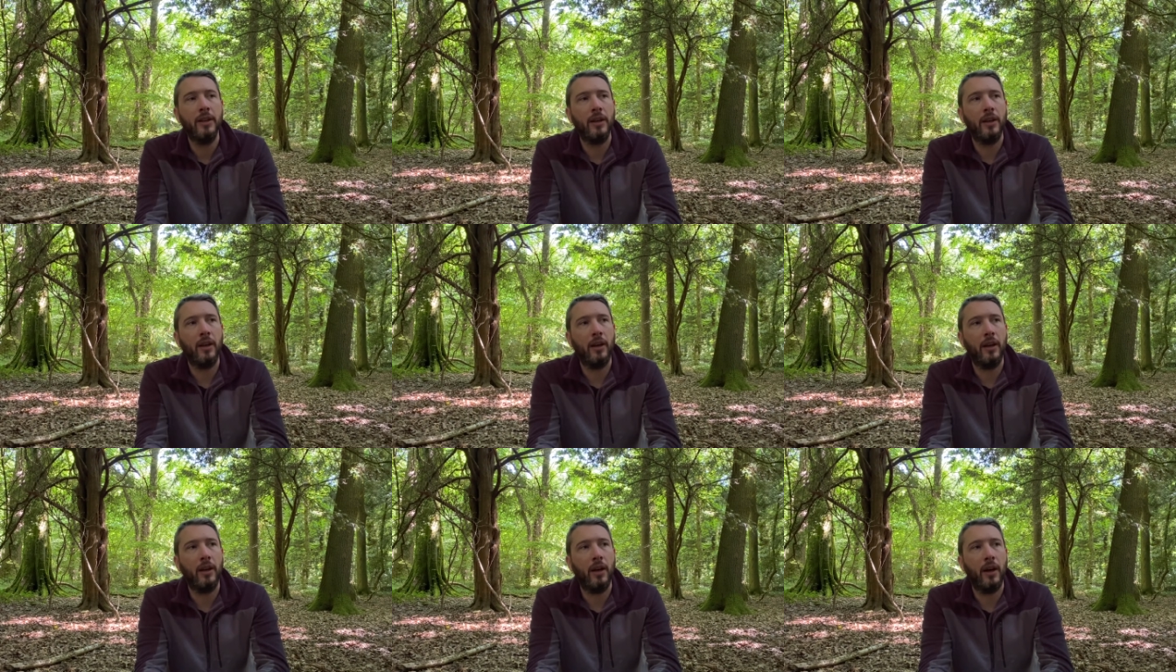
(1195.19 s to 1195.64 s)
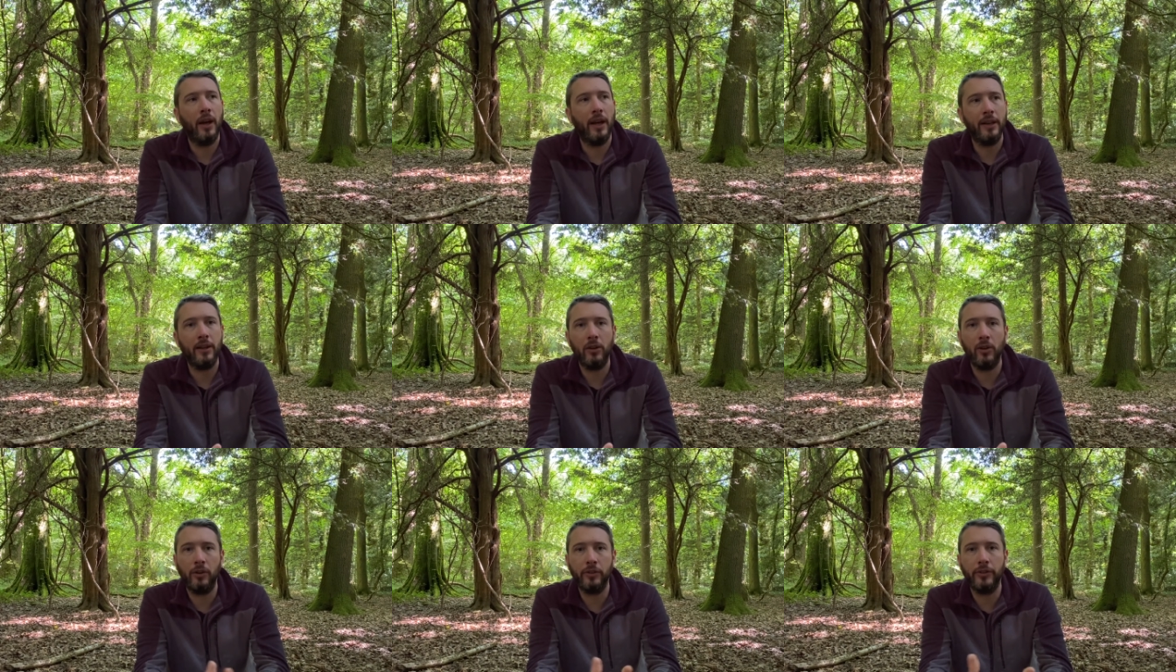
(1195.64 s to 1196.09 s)
I had
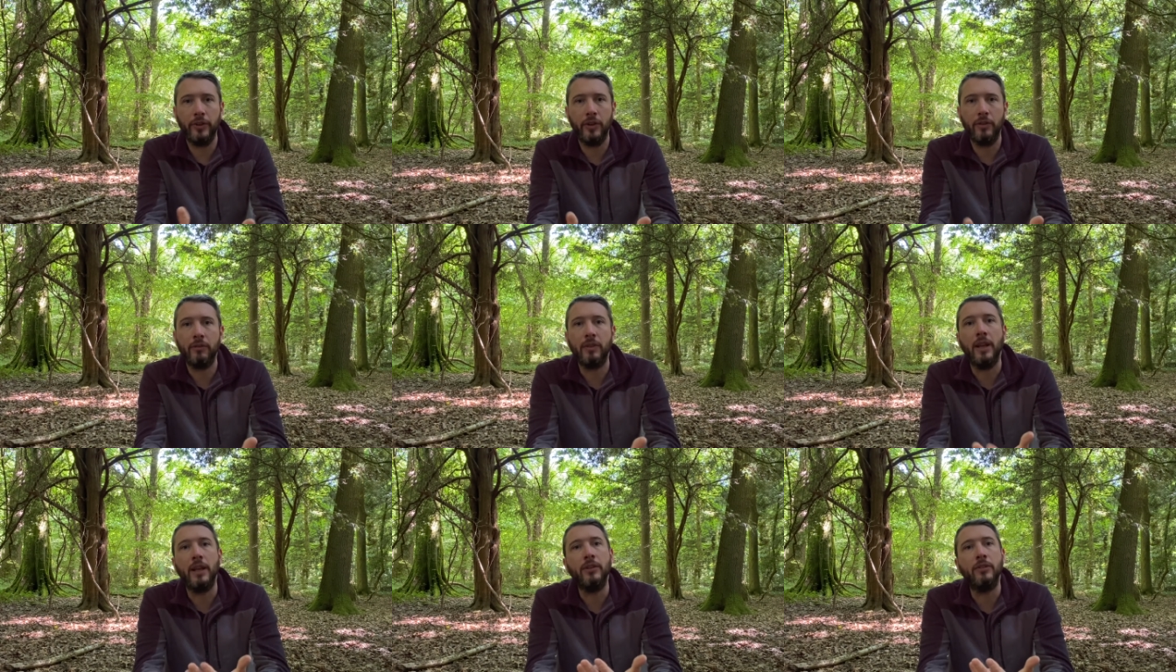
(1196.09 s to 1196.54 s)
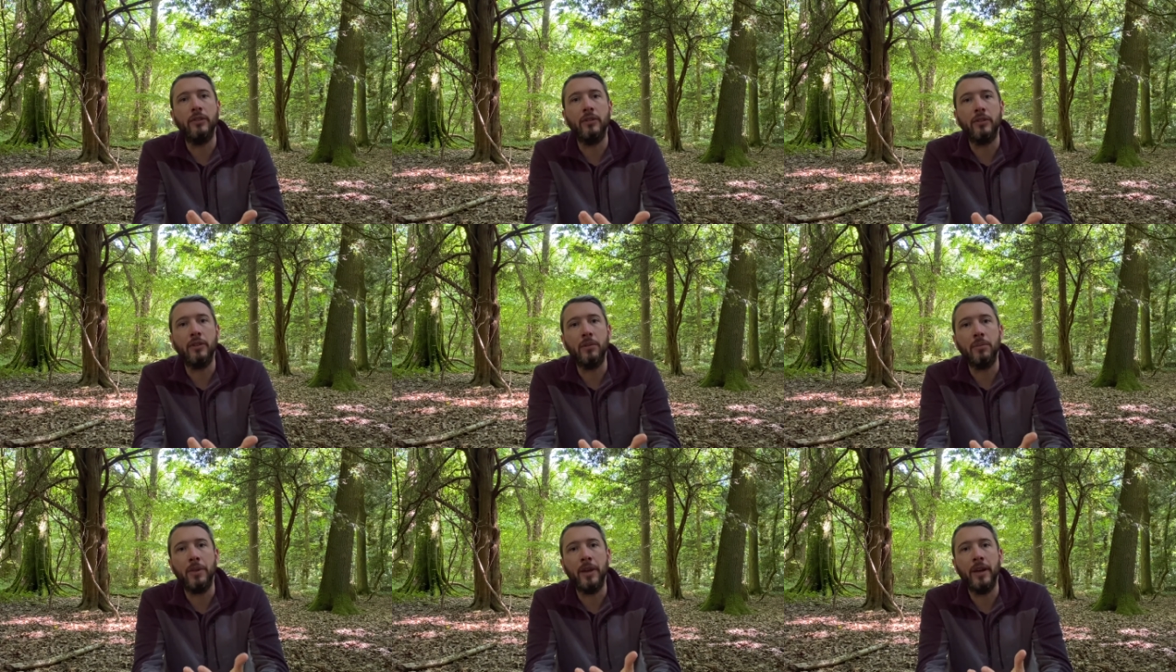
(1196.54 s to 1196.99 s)
a long-term
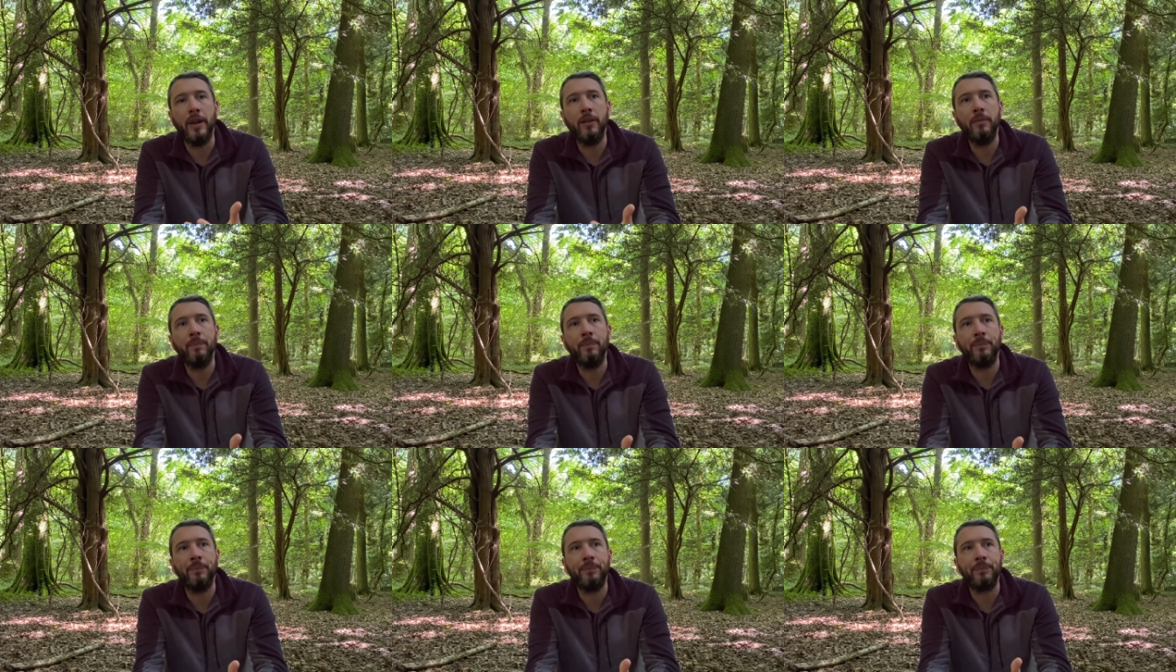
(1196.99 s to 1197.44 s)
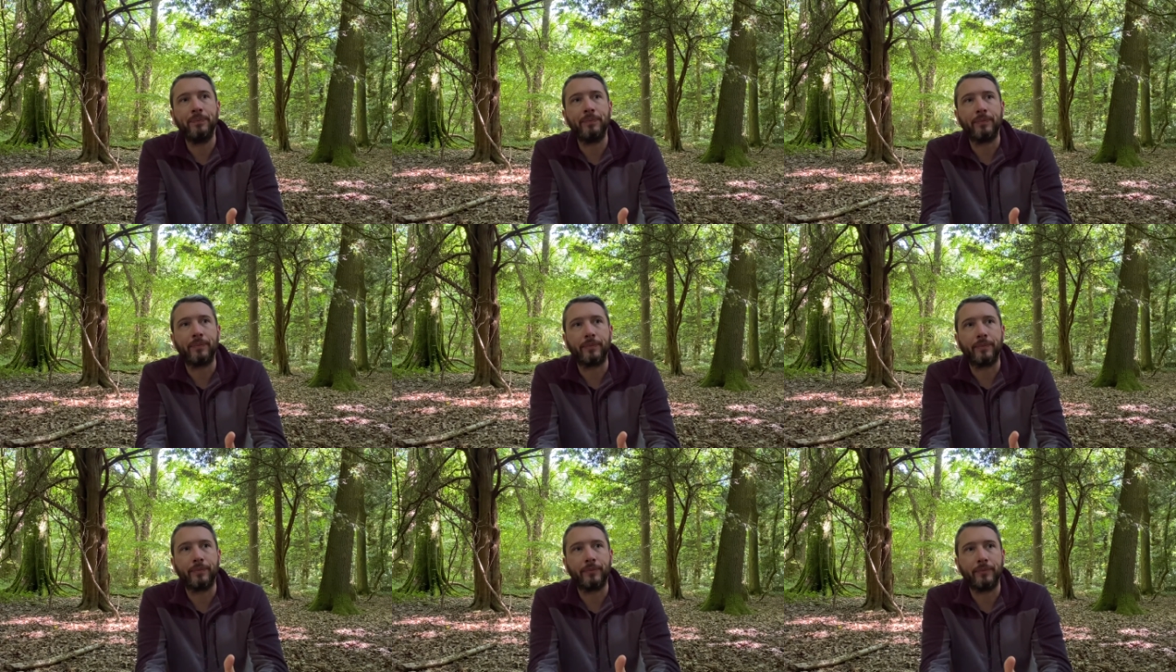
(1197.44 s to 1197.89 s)
relationship there.
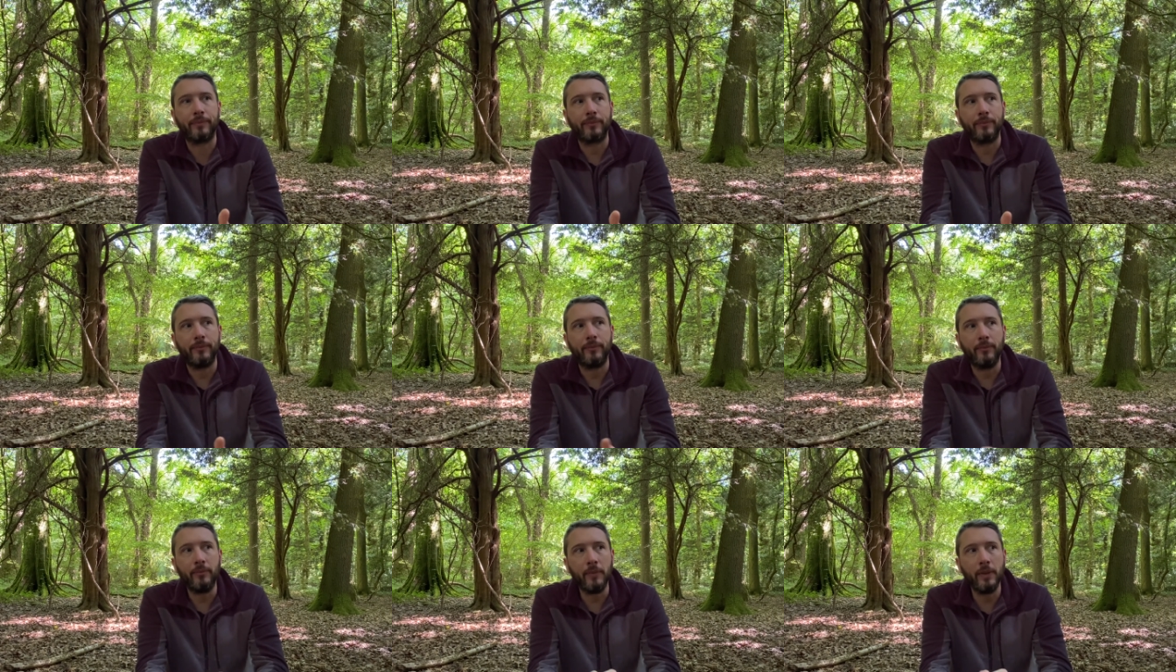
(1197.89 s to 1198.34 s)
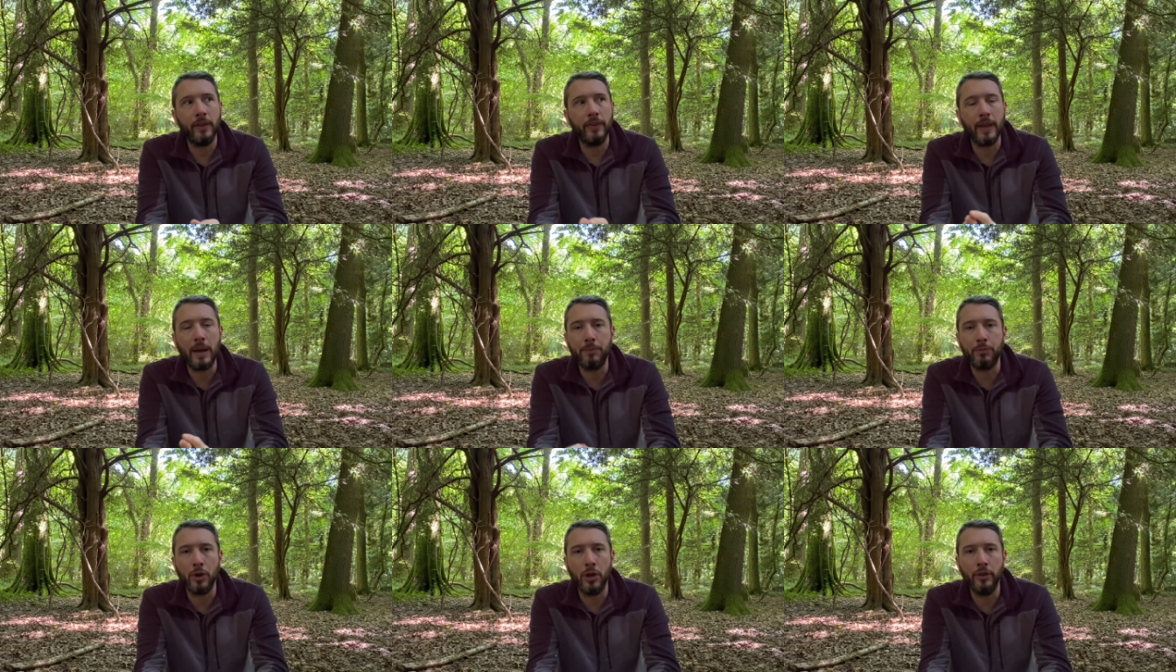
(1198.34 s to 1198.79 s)

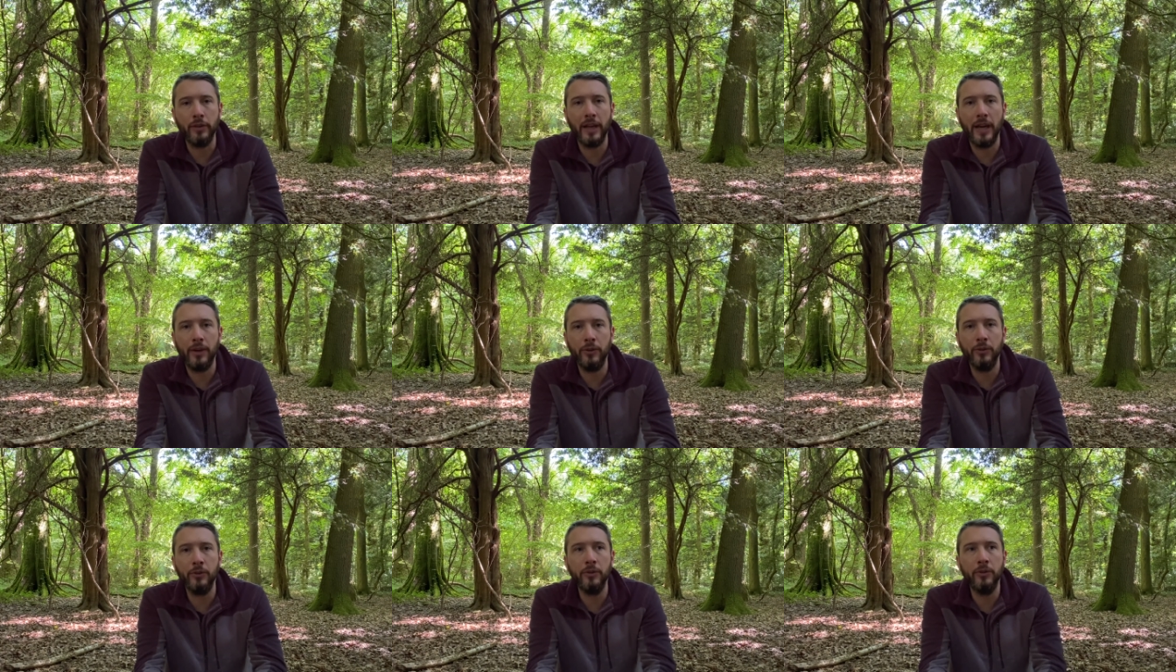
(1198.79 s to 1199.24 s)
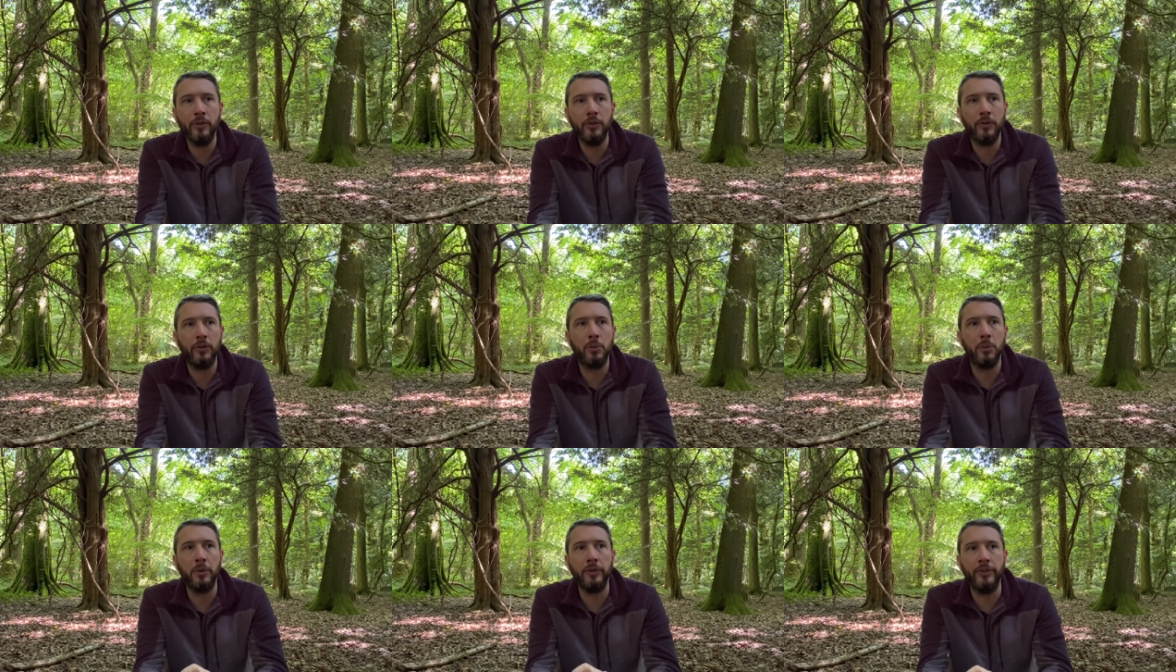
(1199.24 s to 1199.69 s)
That broke down
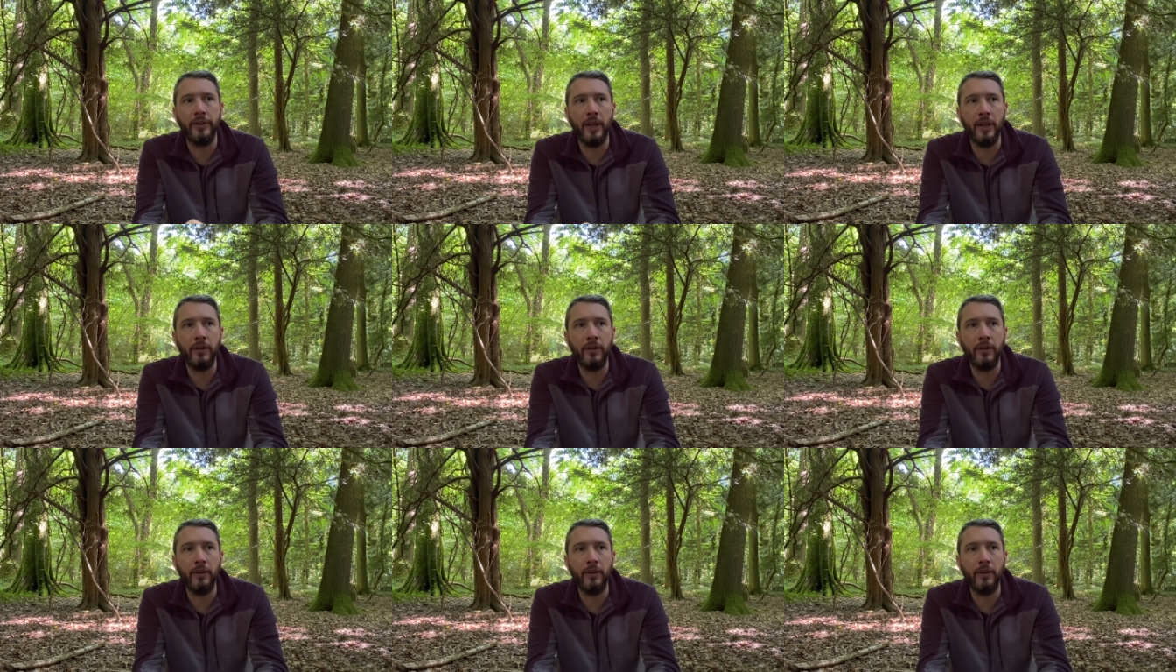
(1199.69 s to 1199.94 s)
towards the end